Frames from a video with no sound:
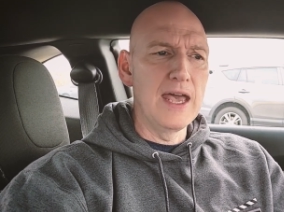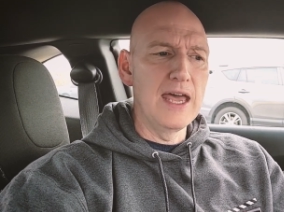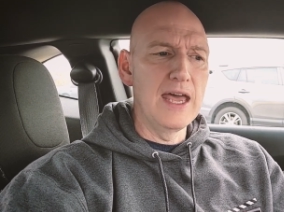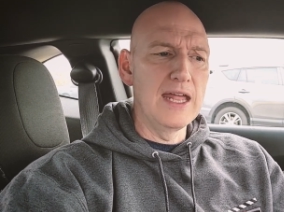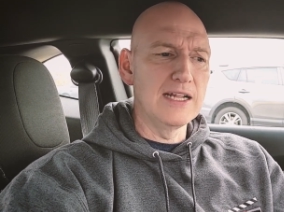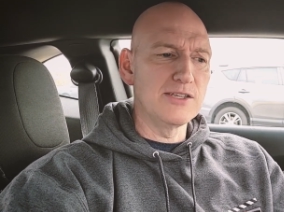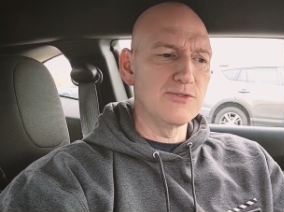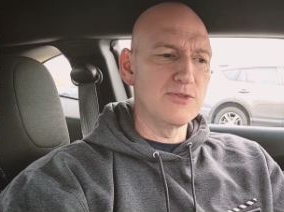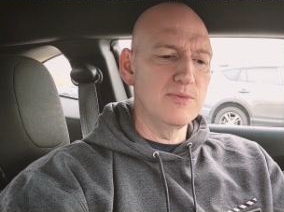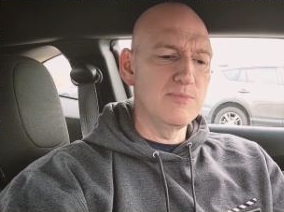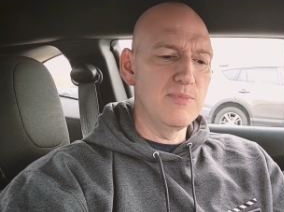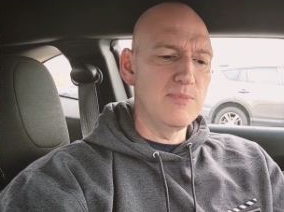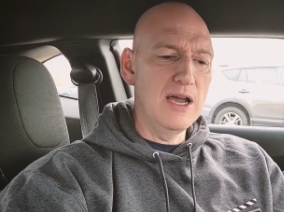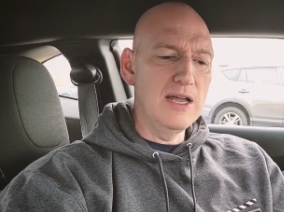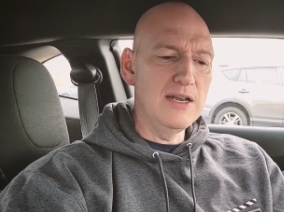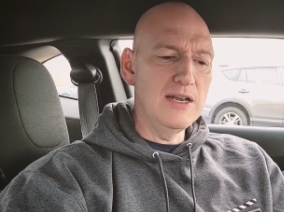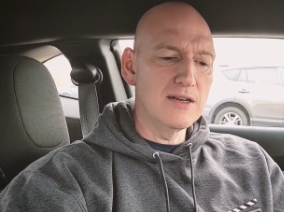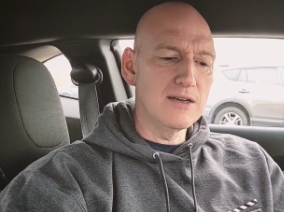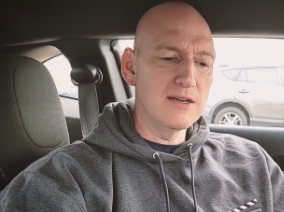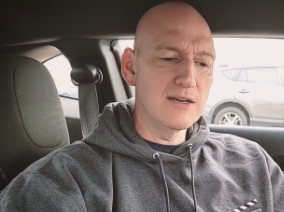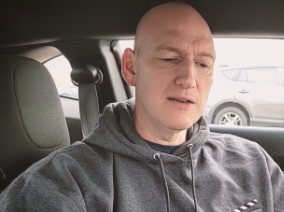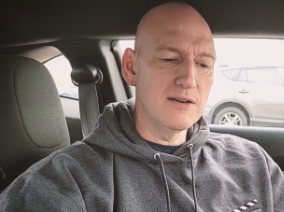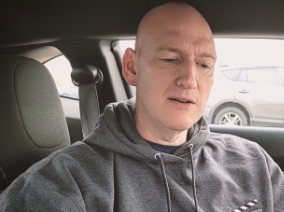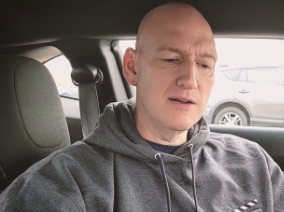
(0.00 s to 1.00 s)
And it's a
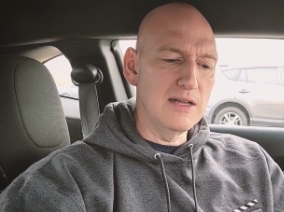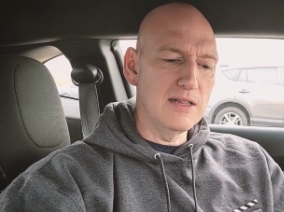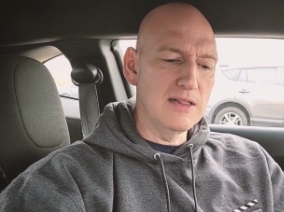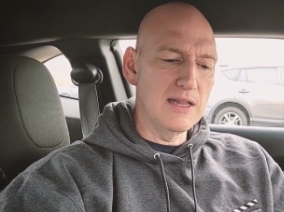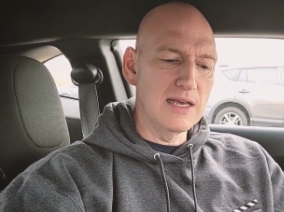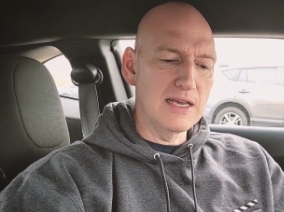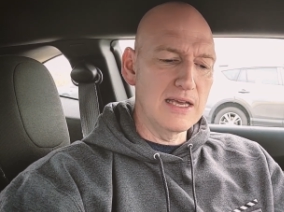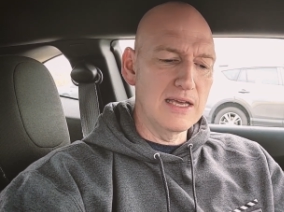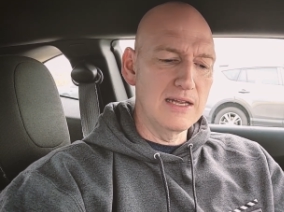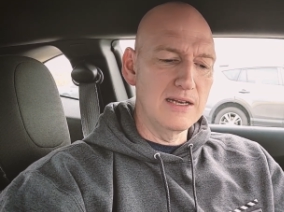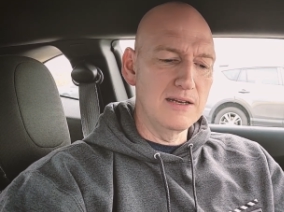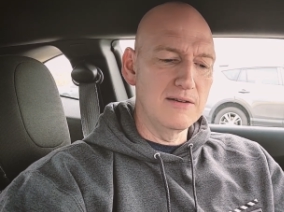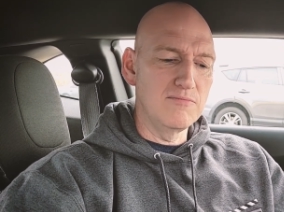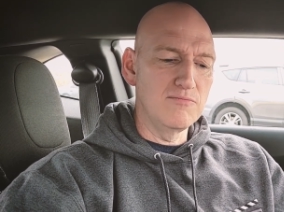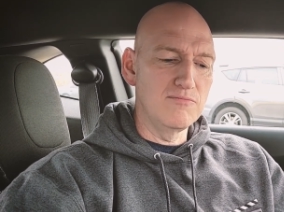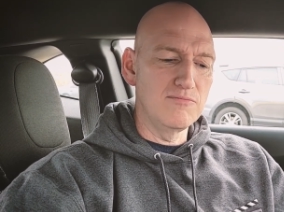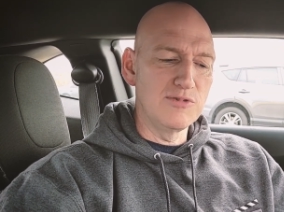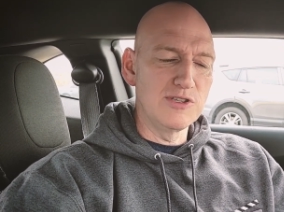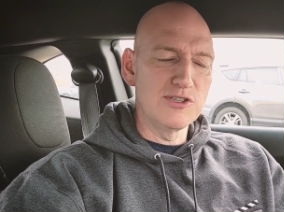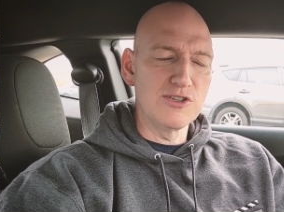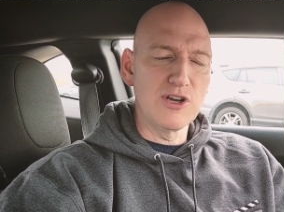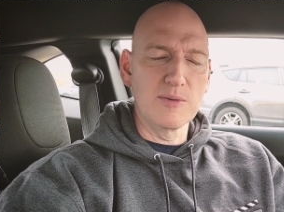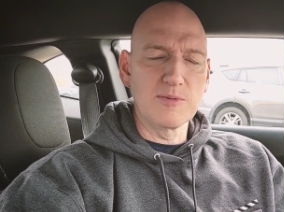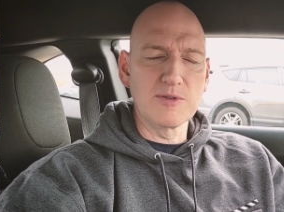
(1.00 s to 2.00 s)
reminder, like in
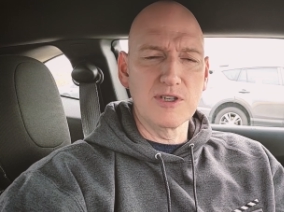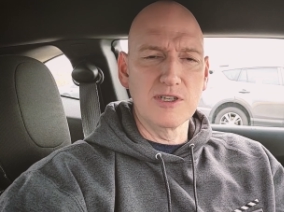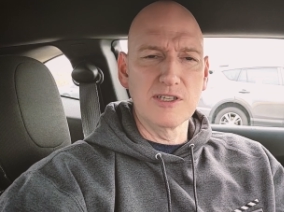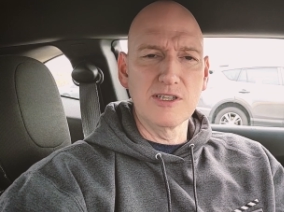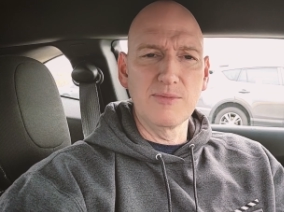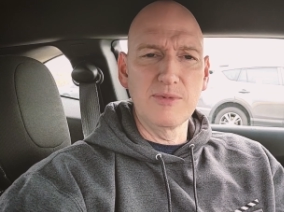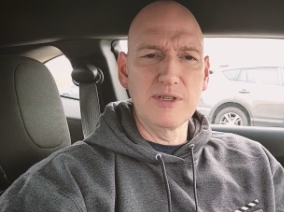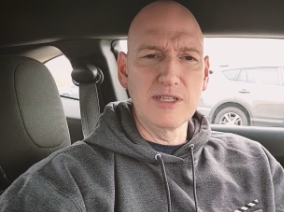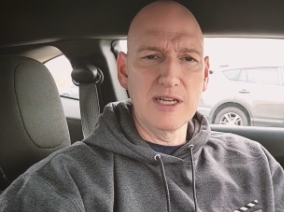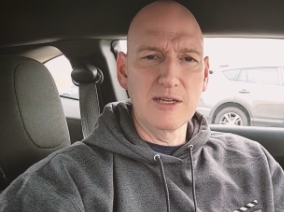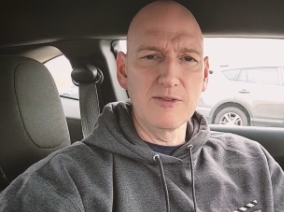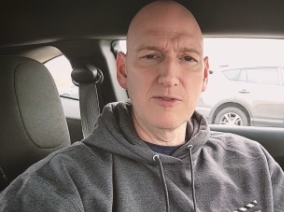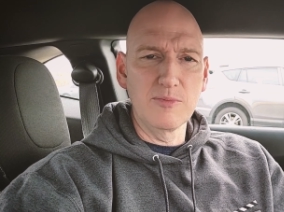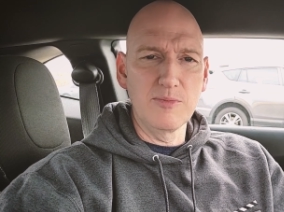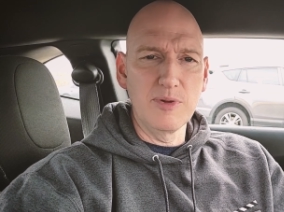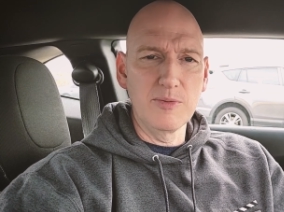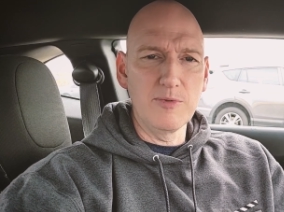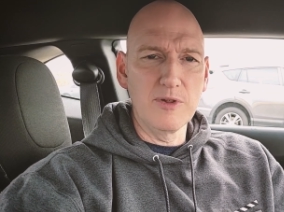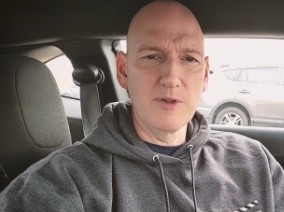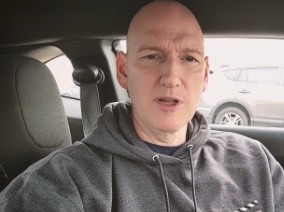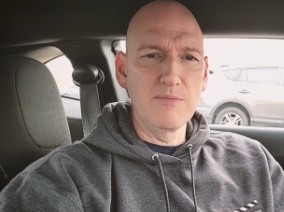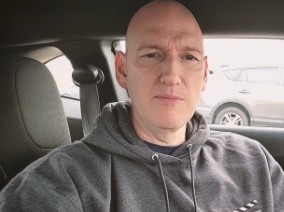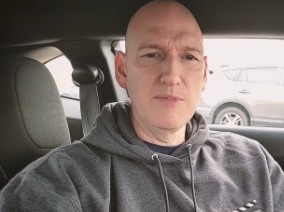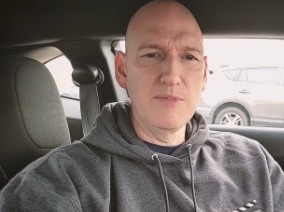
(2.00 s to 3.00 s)
scripture, so many times when
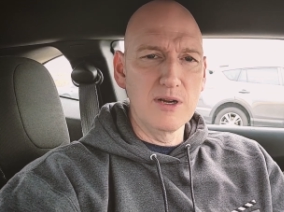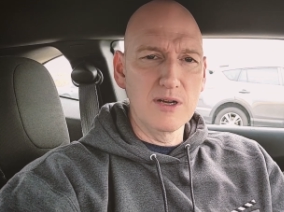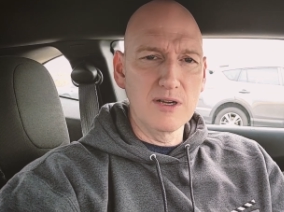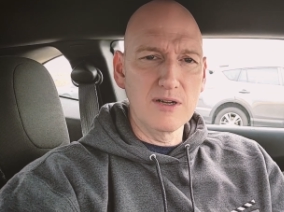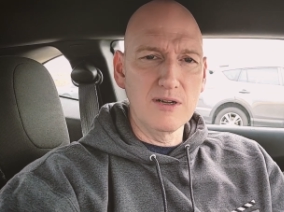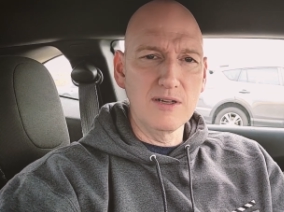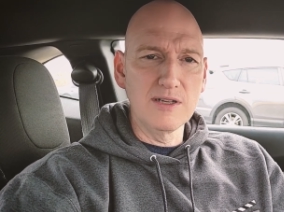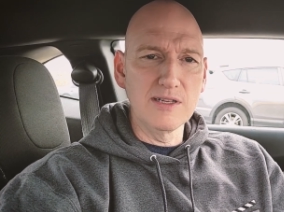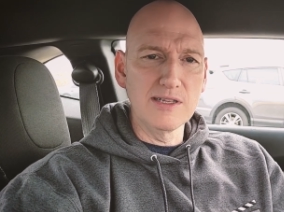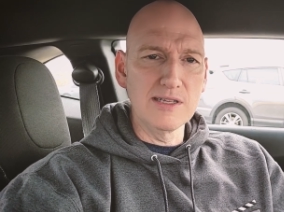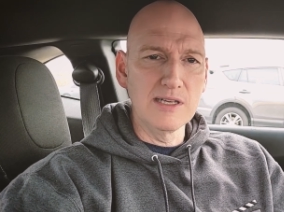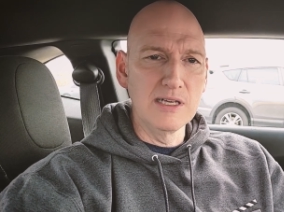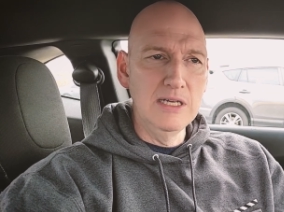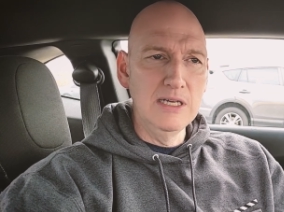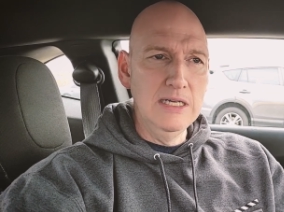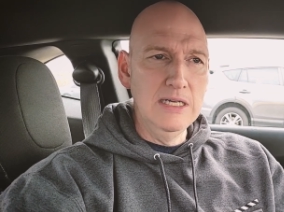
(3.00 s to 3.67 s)
people had miracles